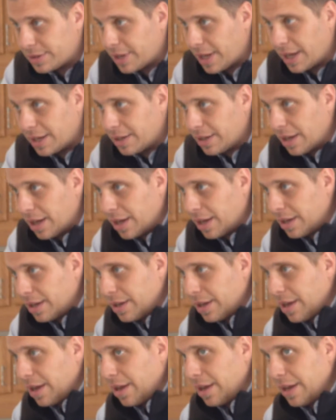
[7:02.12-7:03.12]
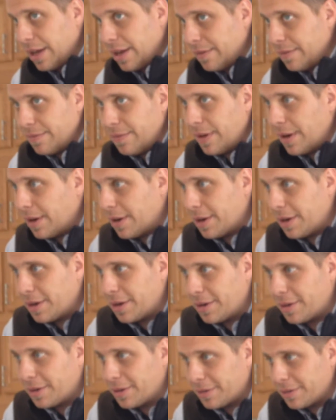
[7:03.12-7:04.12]
They're not
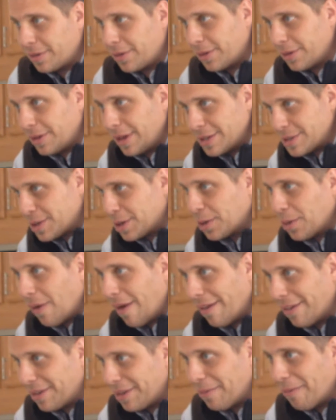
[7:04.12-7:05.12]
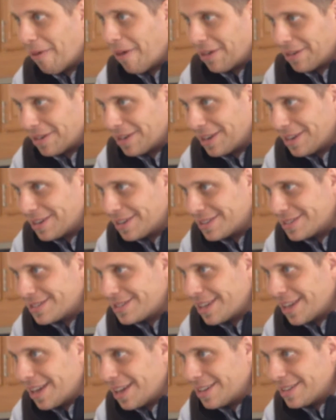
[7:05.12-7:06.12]
inferior or lesser quality water
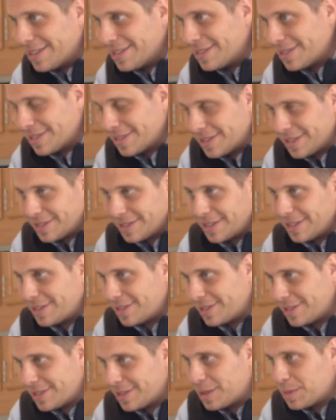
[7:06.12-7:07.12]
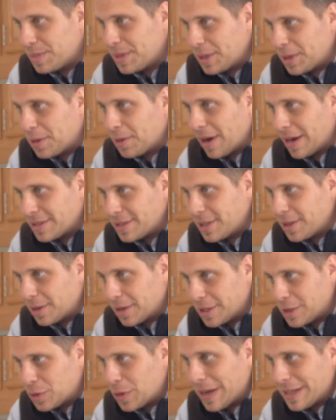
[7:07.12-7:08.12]
heaters. These are things that just need to be corrected
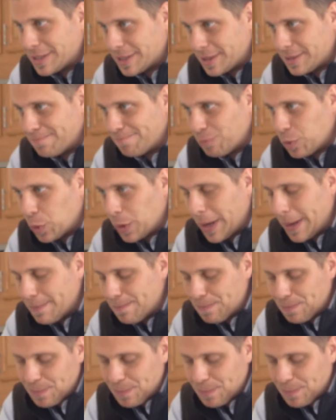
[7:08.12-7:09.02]
or addressed. Okay.